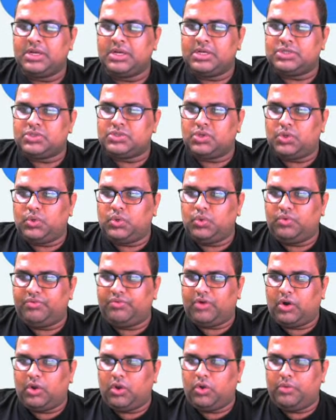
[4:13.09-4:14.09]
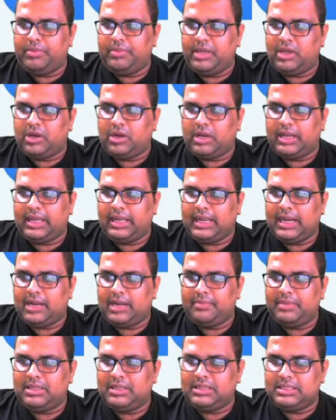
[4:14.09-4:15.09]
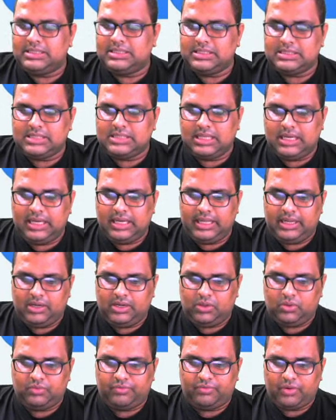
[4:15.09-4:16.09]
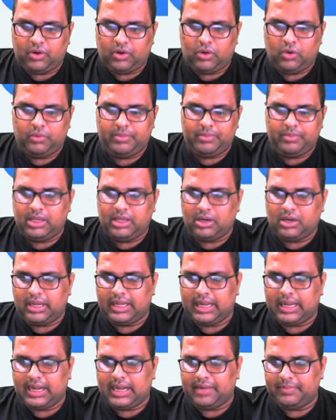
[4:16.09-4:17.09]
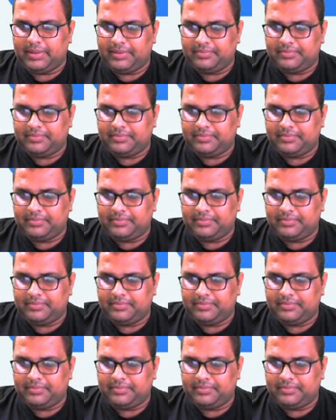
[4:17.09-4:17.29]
So do follow me on Unacademy. This is the link to follow me on Unacademy.